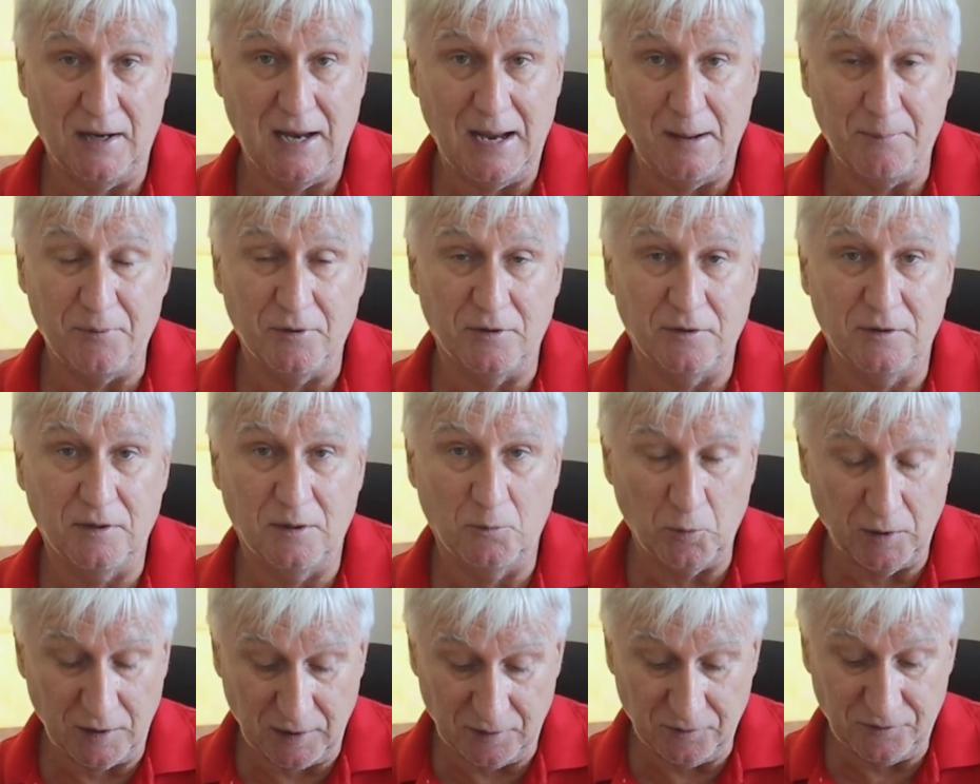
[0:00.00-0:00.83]
to happen,
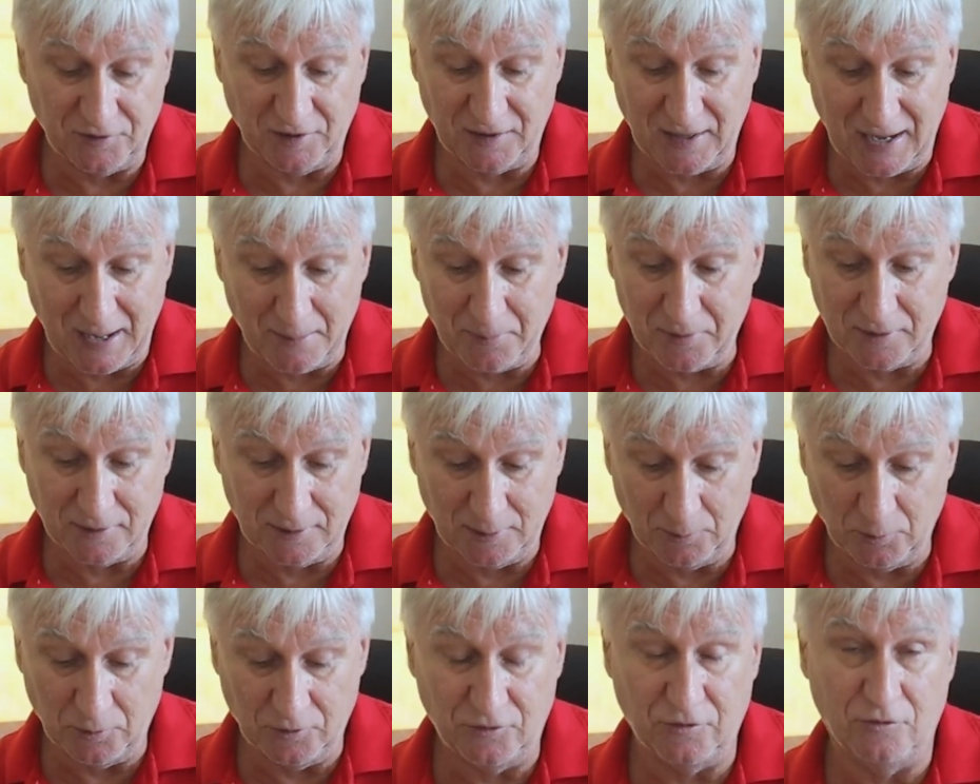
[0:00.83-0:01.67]
and when it did happen
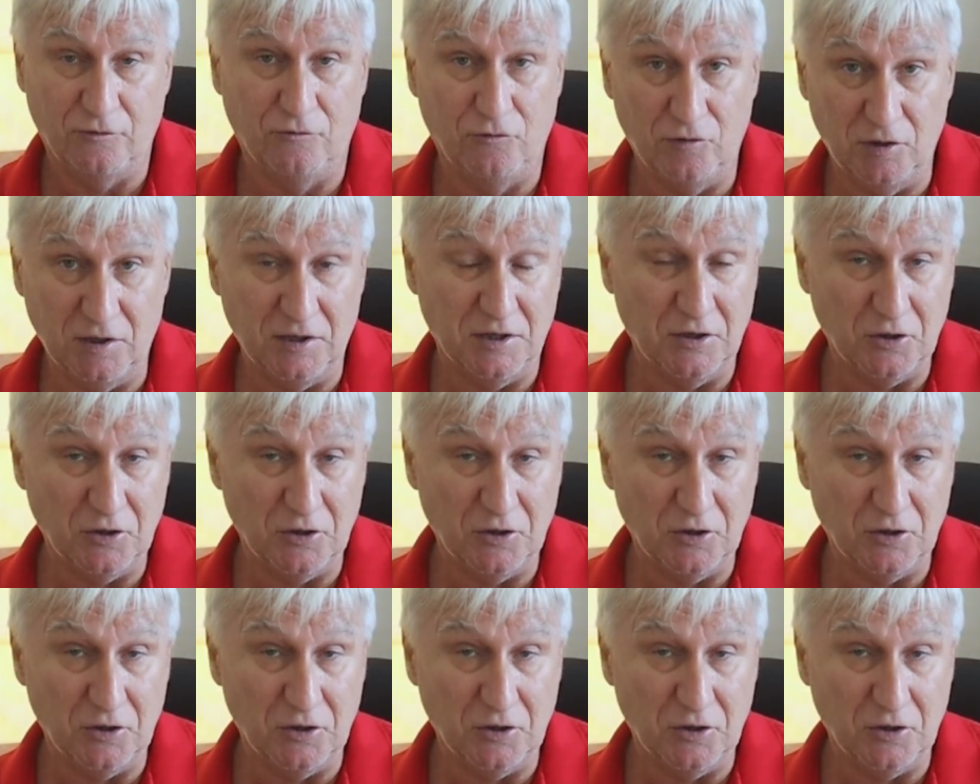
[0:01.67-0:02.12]
it was really